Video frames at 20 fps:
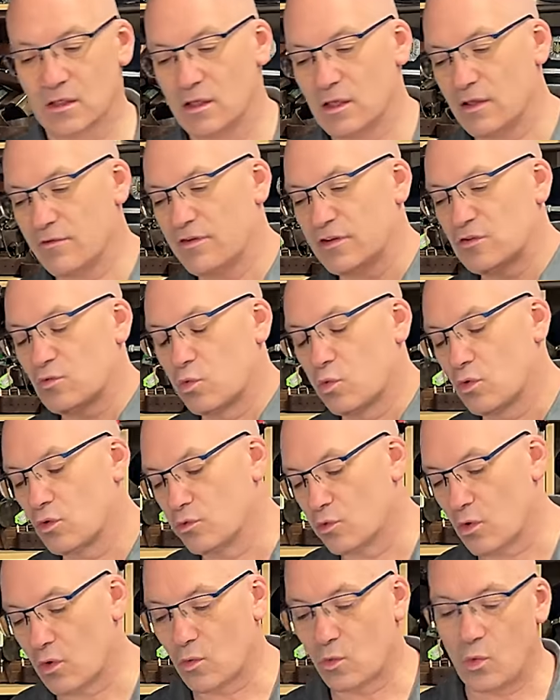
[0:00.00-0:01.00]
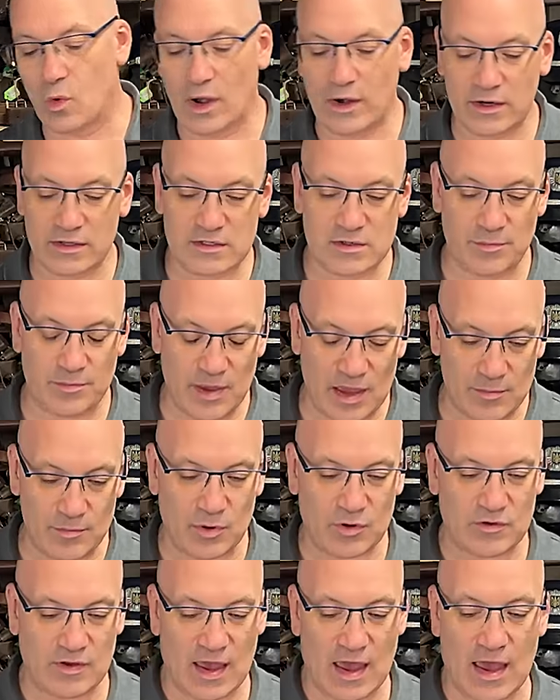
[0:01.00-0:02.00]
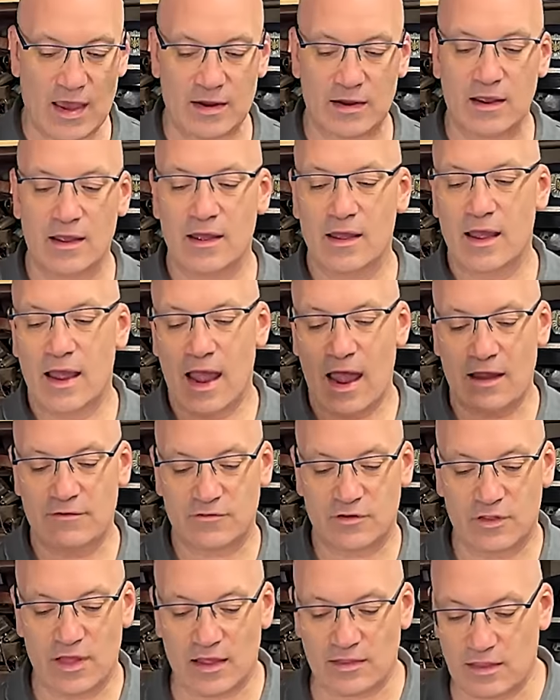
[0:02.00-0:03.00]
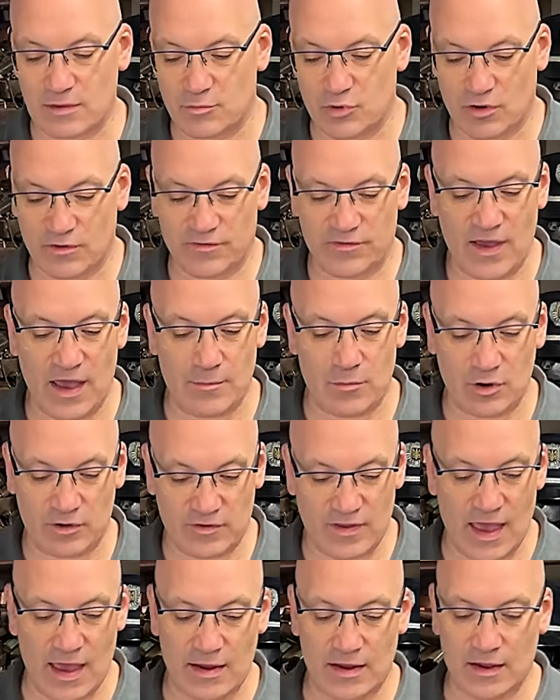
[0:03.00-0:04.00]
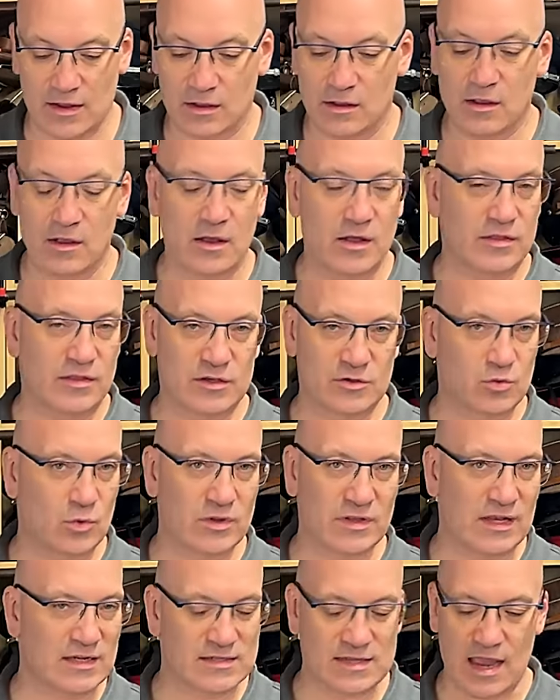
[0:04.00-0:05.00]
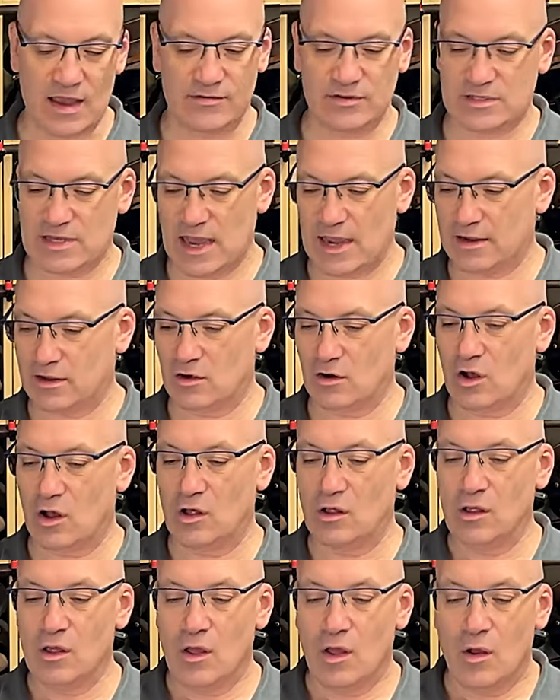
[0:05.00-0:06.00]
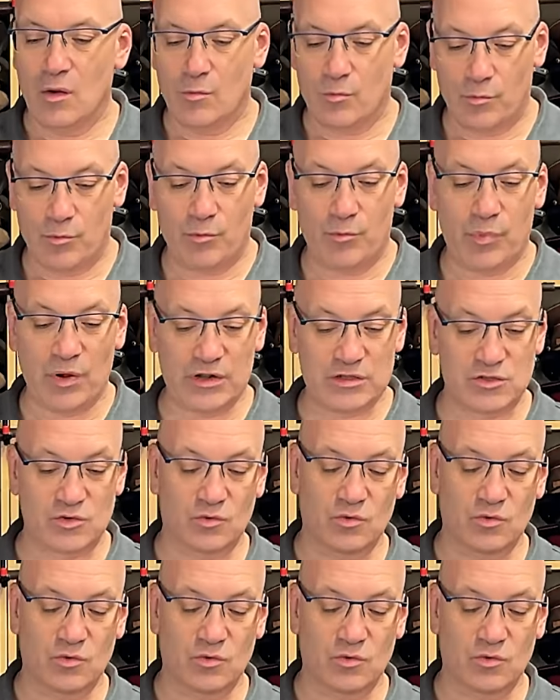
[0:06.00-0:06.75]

if it's World War I, it's a paper tag. After that, they put a fabric tag in. This one doesn't have a tag at all, but it's a